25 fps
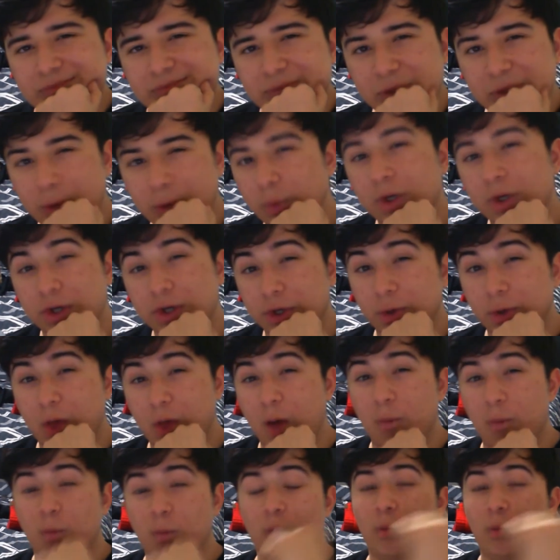you wanna know
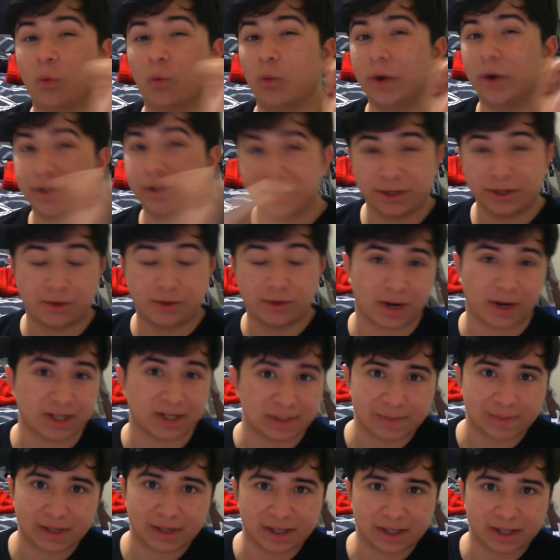that really
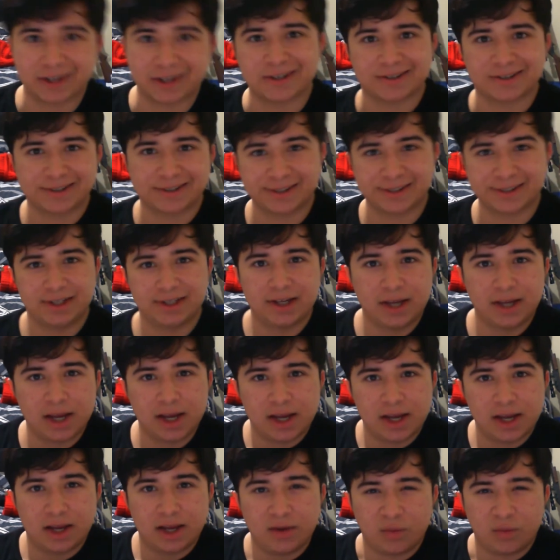grinds my gears?
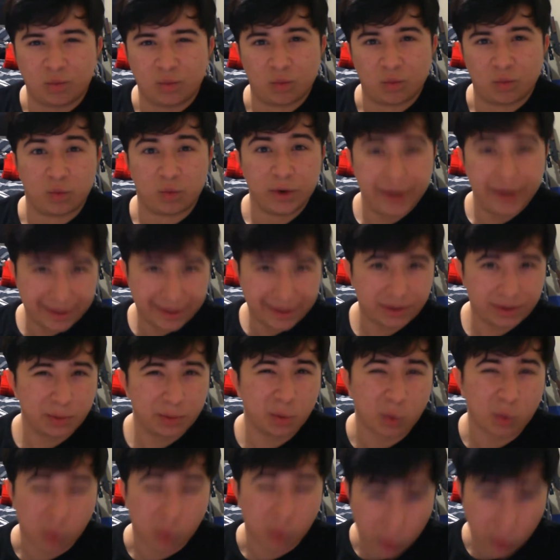Really,
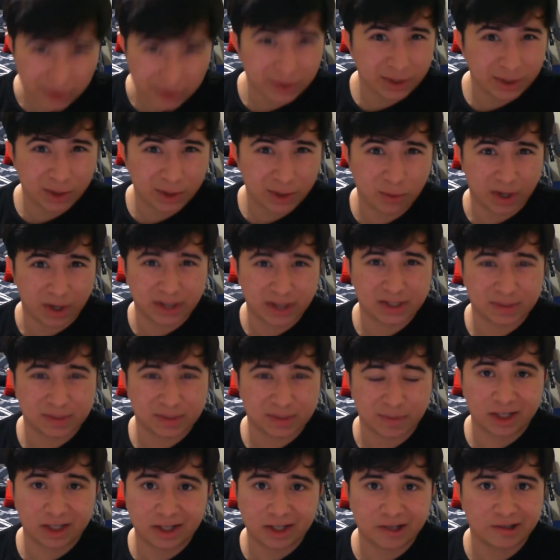really grinds
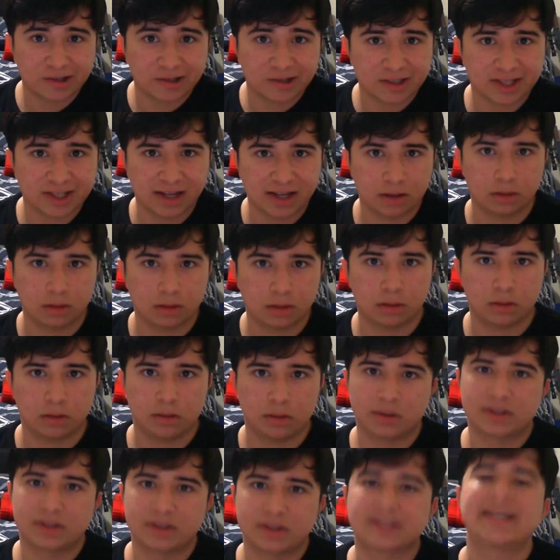my gears?
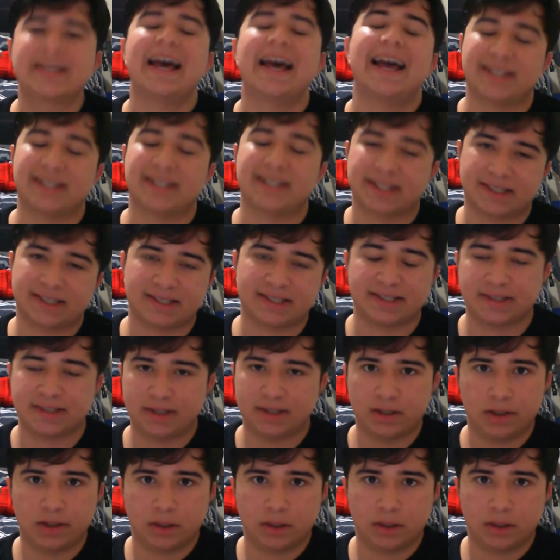Tests.